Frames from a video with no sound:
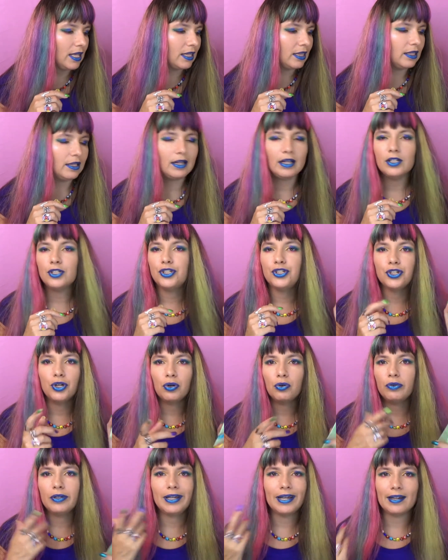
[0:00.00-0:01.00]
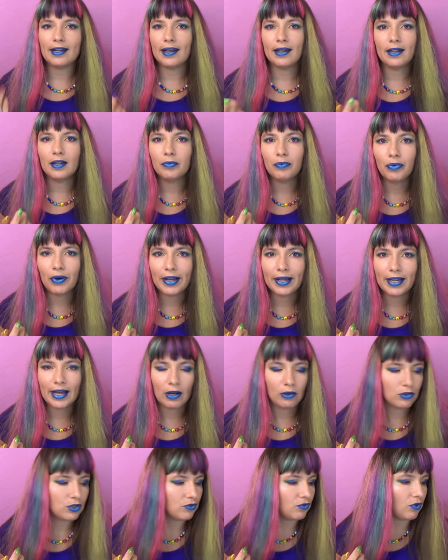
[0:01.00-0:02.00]
that I don't get any
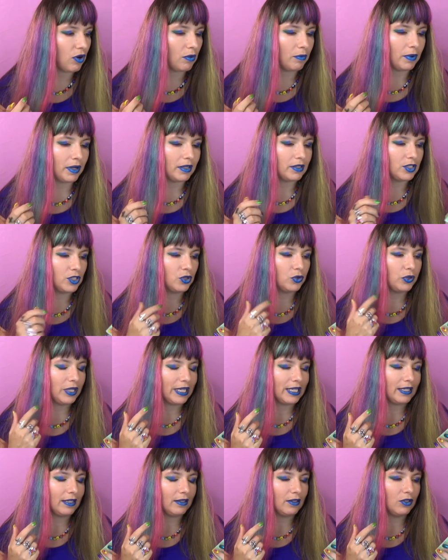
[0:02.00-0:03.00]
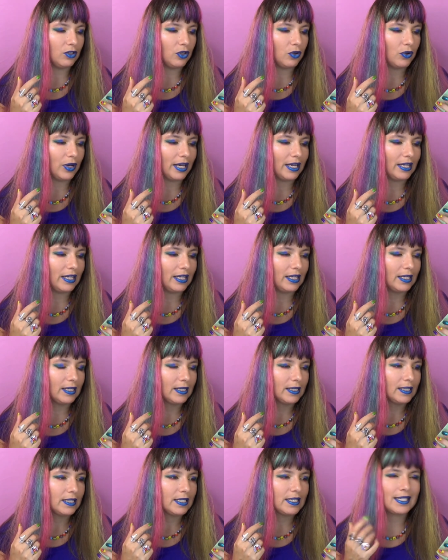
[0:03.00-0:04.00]
breakouts from. I don't get, you know, any
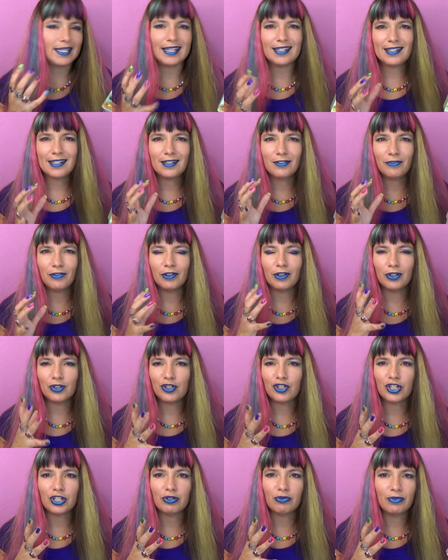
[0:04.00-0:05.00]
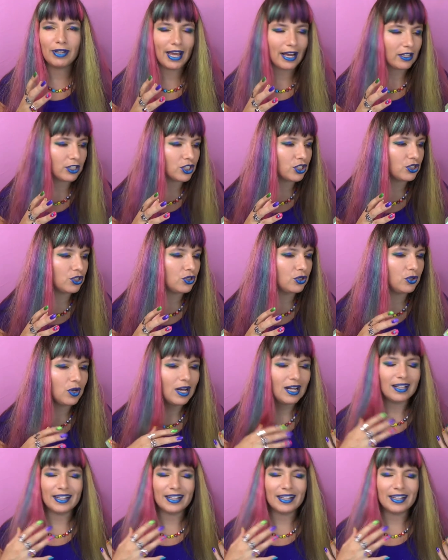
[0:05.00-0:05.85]
sensitive allergic reaction to.